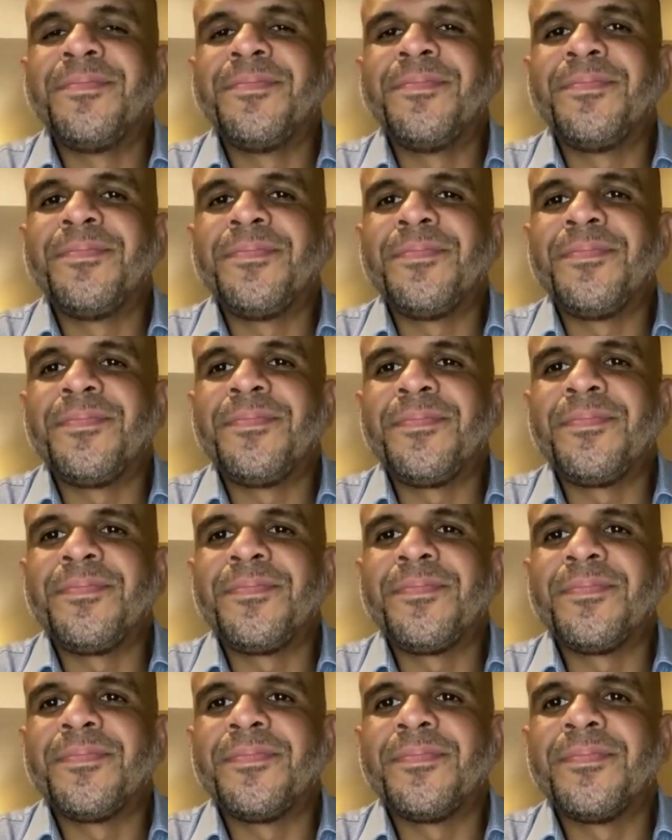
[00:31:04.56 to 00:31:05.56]

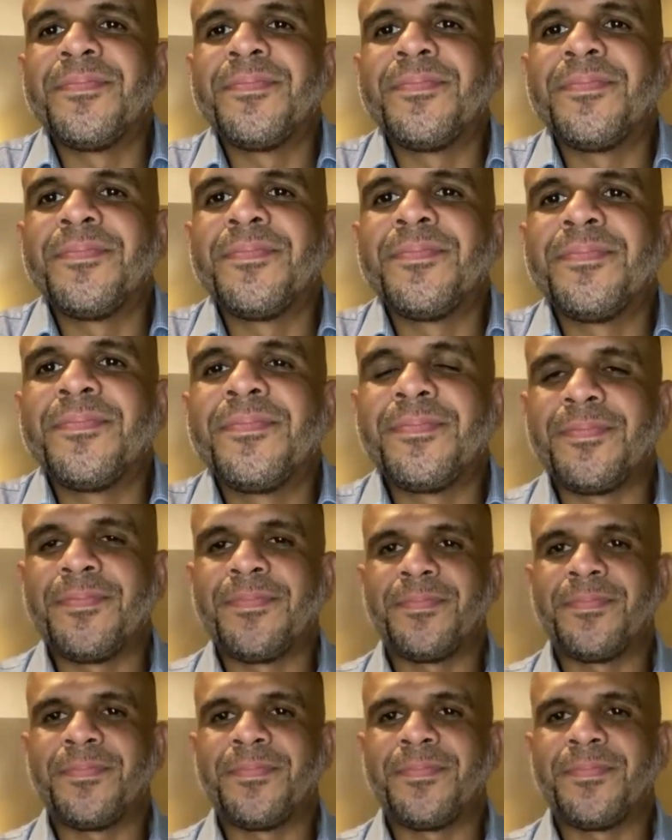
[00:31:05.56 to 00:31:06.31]
(silence)